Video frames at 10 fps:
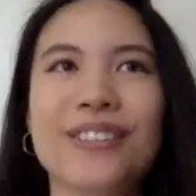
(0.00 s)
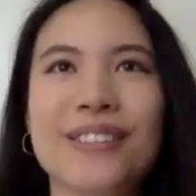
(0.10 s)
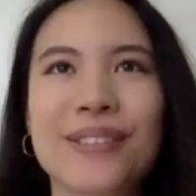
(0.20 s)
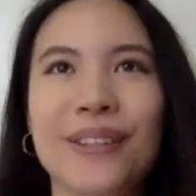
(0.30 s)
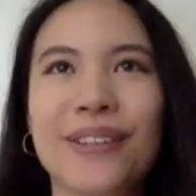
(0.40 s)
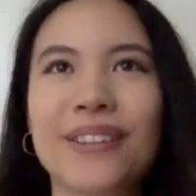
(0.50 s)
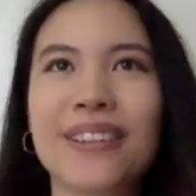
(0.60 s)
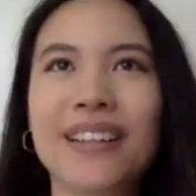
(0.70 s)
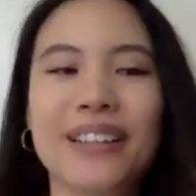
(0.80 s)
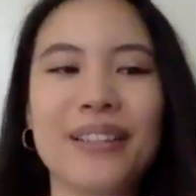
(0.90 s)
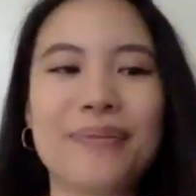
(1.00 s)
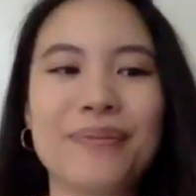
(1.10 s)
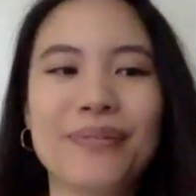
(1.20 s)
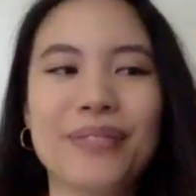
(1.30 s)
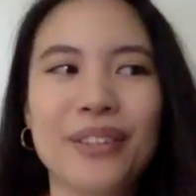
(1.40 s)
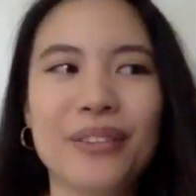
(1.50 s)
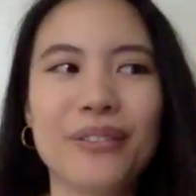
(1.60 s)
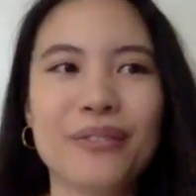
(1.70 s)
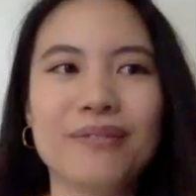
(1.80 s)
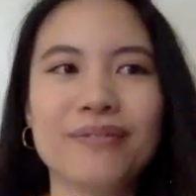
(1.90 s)
So
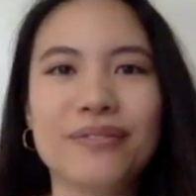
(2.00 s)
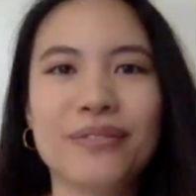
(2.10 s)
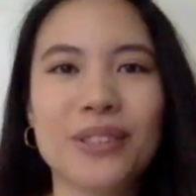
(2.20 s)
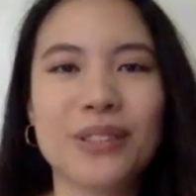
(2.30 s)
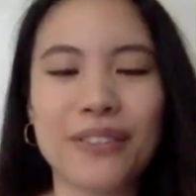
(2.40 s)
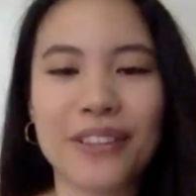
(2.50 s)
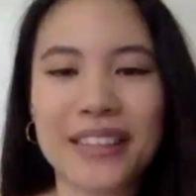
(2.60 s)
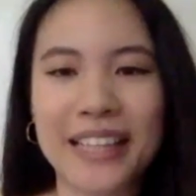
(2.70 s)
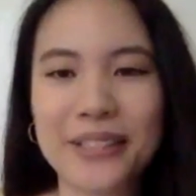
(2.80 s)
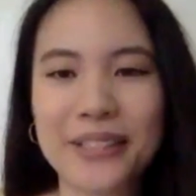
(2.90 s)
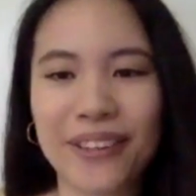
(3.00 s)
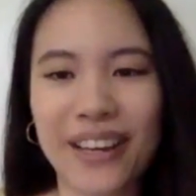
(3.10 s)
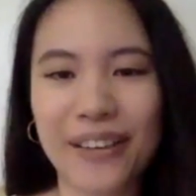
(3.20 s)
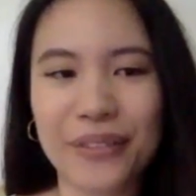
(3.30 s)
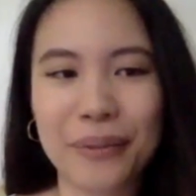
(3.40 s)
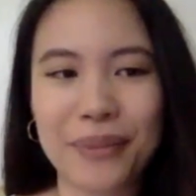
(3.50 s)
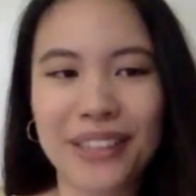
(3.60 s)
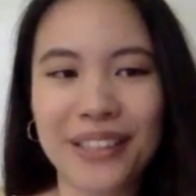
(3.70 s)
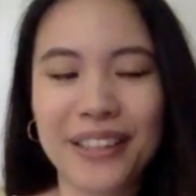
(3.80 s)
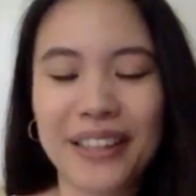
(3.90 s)
first of all, thanks for having
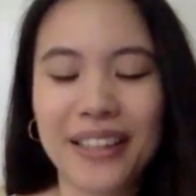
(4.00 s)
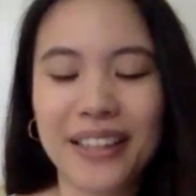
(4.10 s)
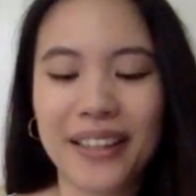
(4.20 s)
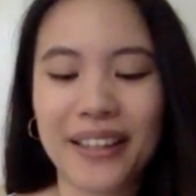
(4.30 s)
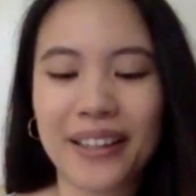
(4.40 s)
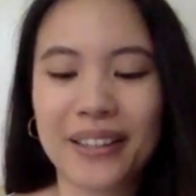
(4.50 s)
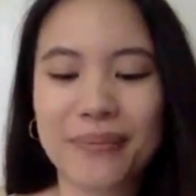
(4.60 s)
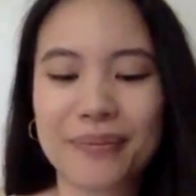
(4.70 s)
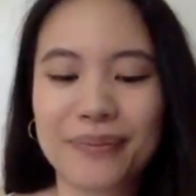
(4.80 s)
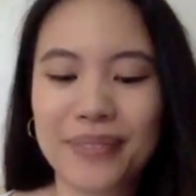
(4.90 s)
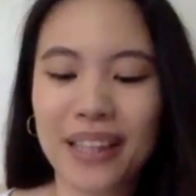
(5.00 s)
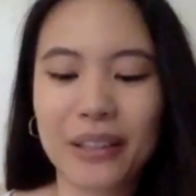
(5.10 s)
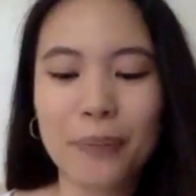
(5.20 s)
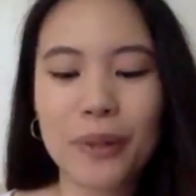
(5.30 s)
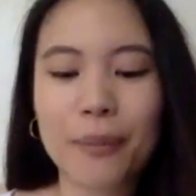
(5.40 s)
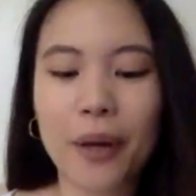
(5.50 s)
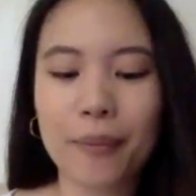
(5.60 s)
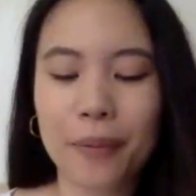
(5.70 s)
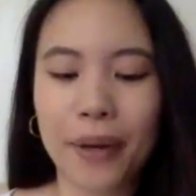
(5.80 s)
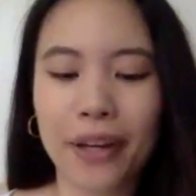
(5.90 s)
me. A little bit
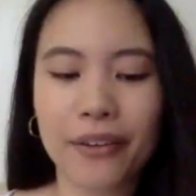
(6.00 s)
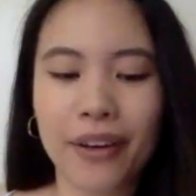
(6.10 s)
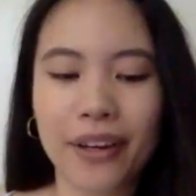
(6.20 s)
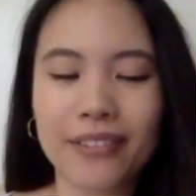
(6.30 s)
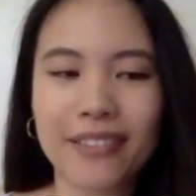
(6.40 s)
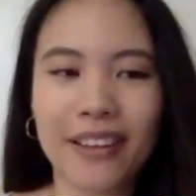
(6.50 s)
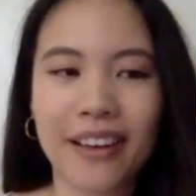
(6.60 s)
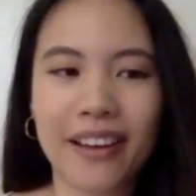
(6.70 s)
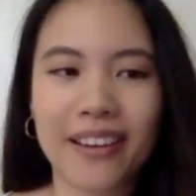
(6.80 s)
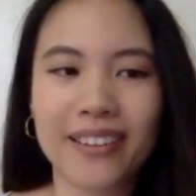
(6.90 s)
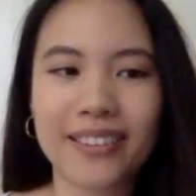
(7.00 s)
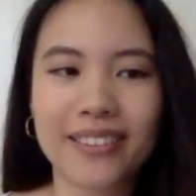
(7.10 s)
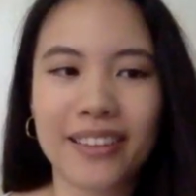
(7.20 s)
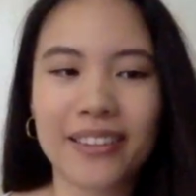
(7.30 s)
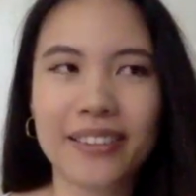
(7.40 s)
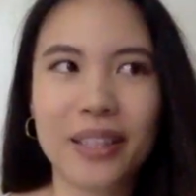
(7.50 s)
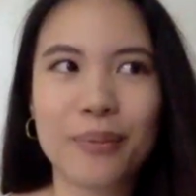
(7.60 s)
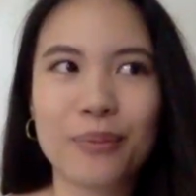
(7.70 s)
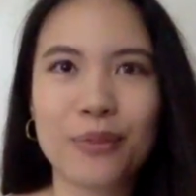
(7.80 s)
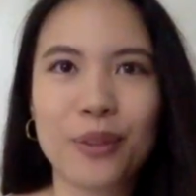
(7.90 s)
about my background. I
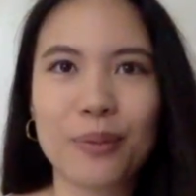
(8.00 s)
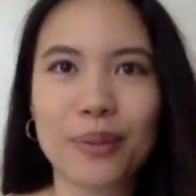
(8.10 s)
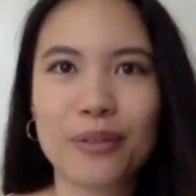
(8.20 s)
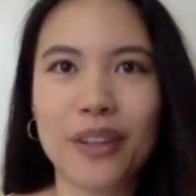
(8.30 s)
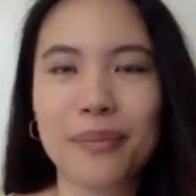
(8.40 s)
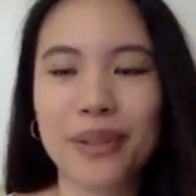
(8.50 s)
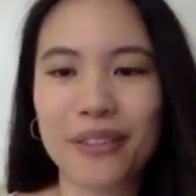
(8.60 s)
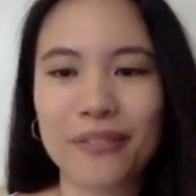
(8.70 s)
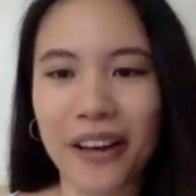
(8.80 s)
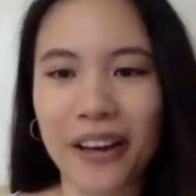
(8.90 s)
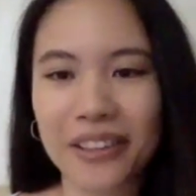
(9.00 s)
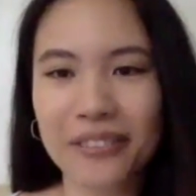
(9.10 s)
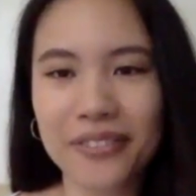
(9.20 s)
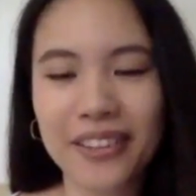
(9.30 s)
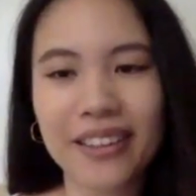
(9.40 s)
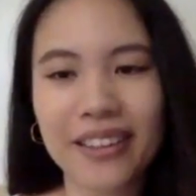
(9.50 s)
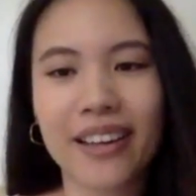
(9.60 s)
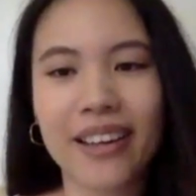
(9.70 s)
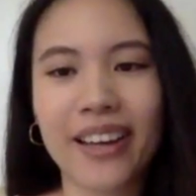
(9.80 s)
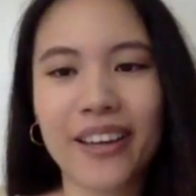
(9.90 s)
come from a family of five.
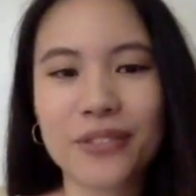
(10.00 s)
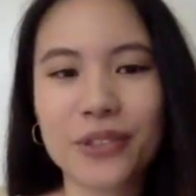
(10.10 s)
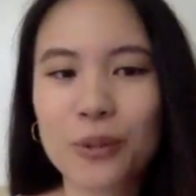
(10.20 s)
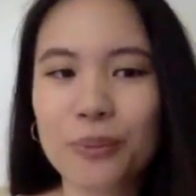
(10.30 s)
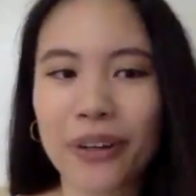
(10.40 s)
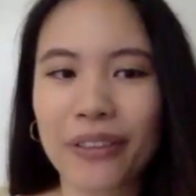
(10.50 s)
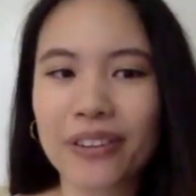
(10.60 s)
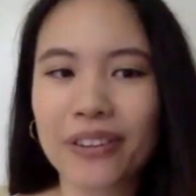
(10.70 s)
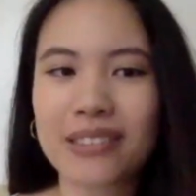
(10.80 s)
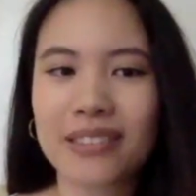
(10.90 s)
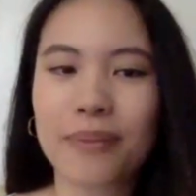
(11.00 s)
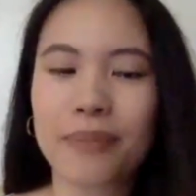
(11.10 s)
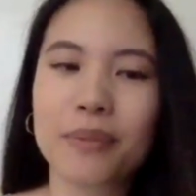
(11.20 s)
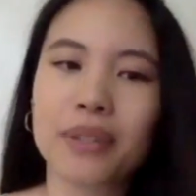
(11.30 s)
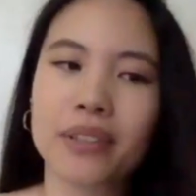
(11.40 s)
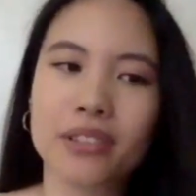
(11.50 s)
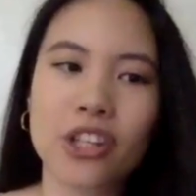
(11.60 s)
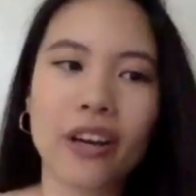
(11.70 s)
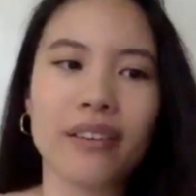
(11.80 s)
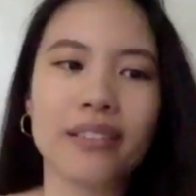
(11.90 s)
I have two brothers and I'm the middle
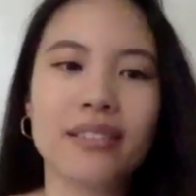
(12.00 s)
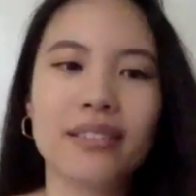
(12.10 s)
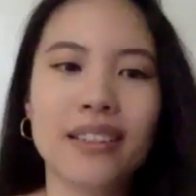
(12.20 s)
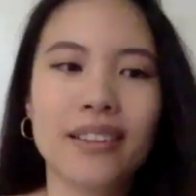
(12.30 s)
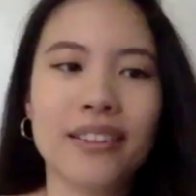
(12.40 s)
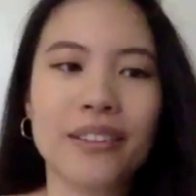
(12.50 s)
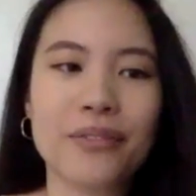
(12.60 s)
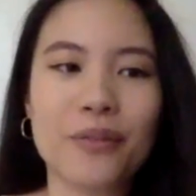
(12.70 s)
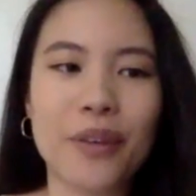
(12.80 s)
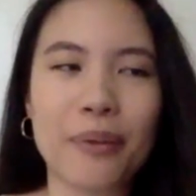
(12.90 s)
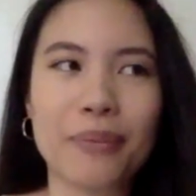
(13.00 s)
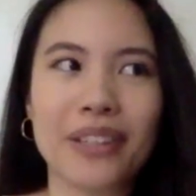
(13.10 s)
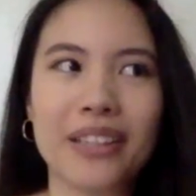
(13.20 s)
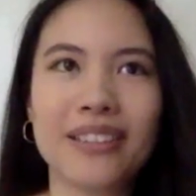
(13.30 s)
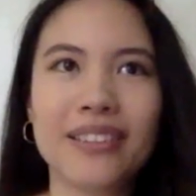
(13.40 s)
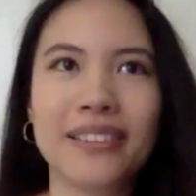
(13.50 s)
child of the family.